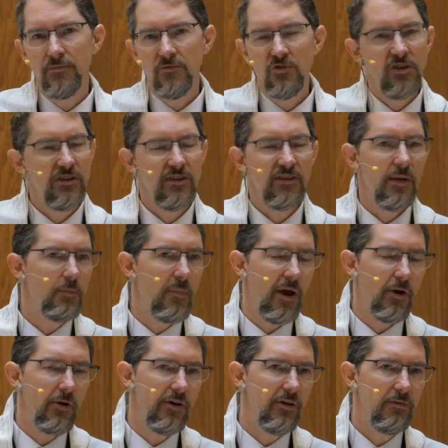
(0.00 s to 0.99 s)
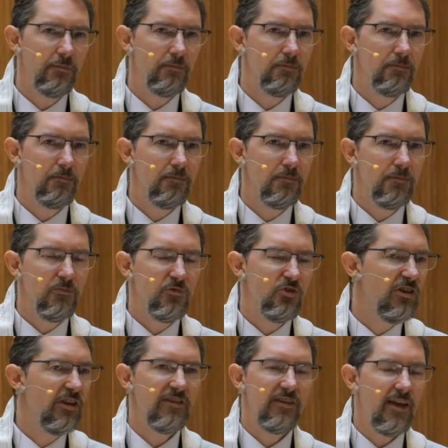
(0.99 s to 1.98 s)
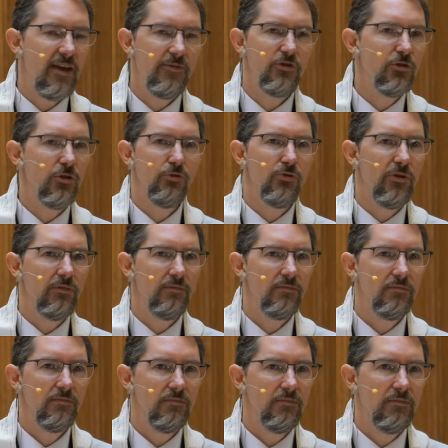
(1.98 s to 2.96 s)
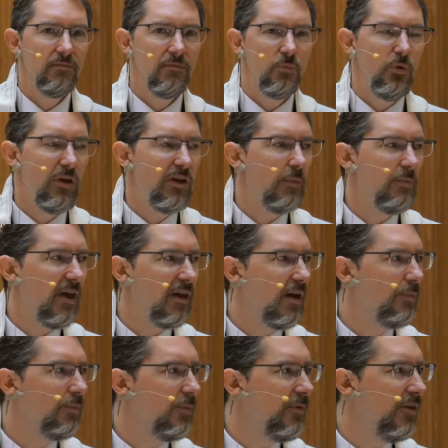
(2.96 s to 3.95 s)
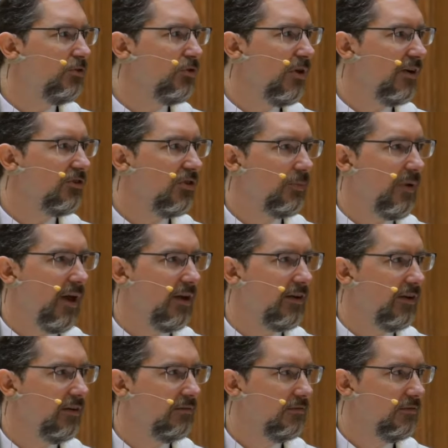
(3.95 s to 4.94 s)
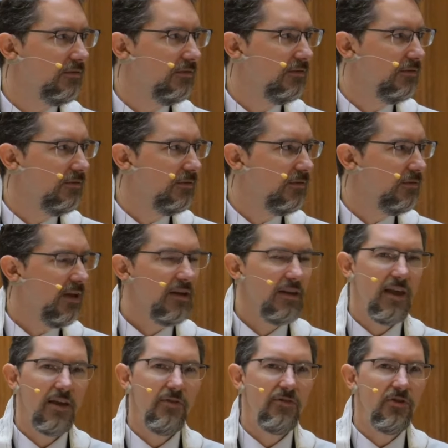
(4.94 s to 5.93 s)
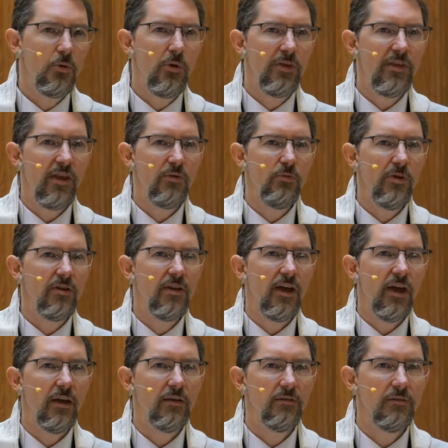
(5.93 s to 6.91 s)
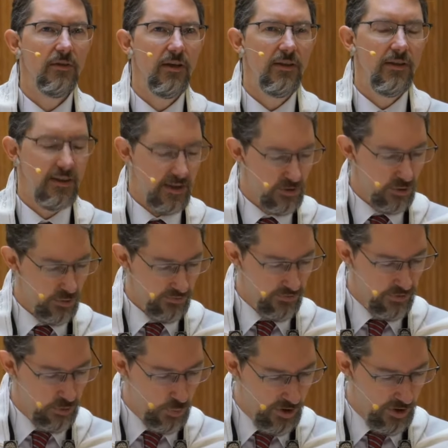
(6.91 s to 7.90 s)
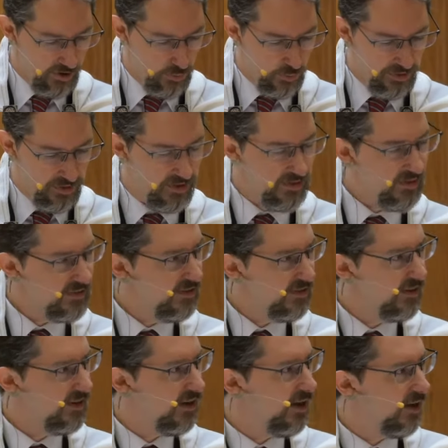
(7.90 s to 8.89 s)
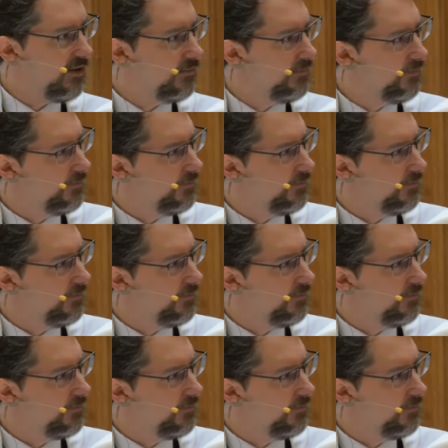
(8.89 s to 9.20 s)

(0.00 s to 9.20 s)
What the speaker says: She doesn't get married. She doesn't have children. We can make up a midrash about it. How do they feel when they read that, and then they don't feel welcome within the synagogue?